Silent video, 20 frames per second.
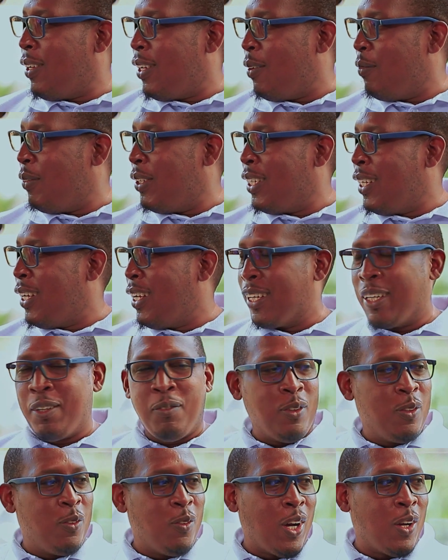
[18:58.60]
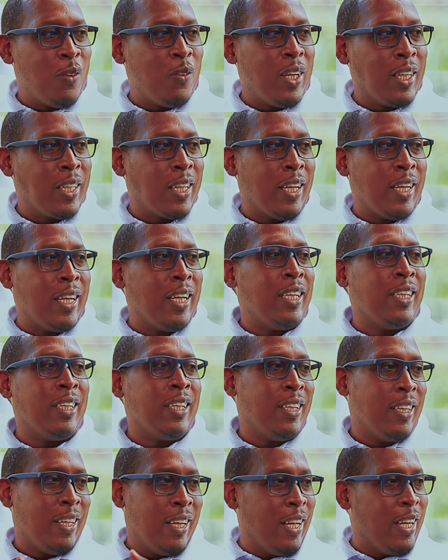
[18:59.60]
Let me give you 200K."
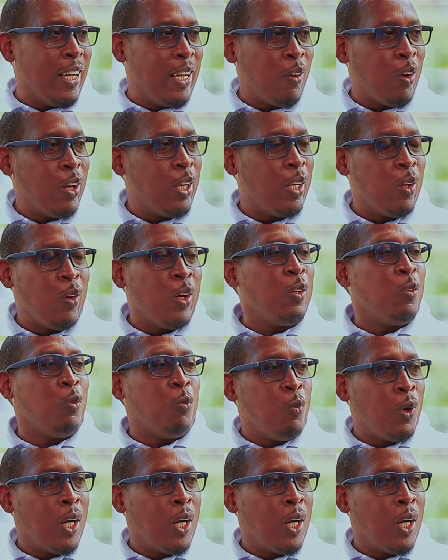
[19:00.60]
Then they want to